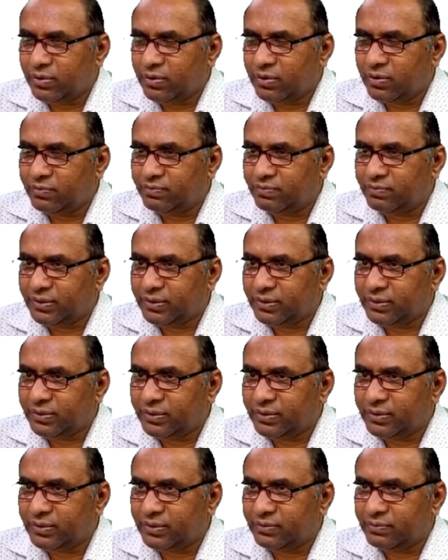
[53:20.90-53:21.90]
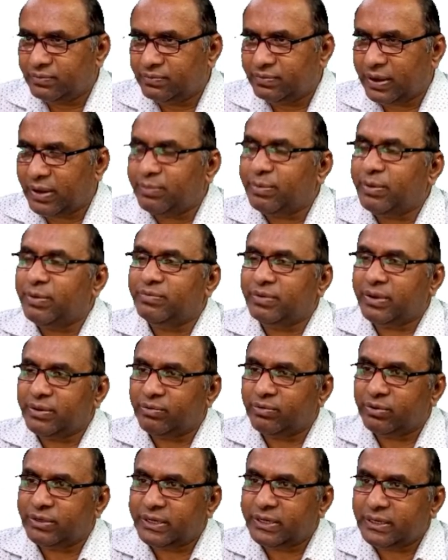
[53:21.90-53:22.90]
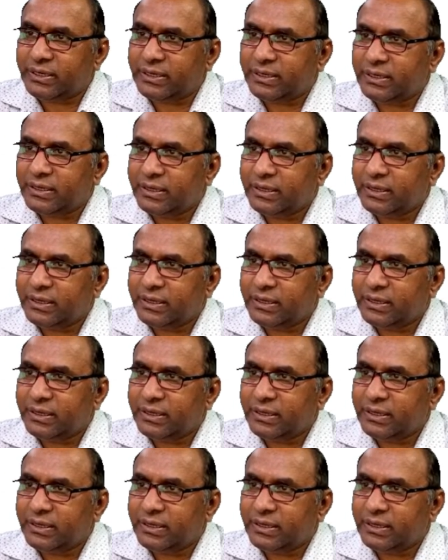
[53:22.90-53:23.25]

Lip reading: of 5 by 5 order.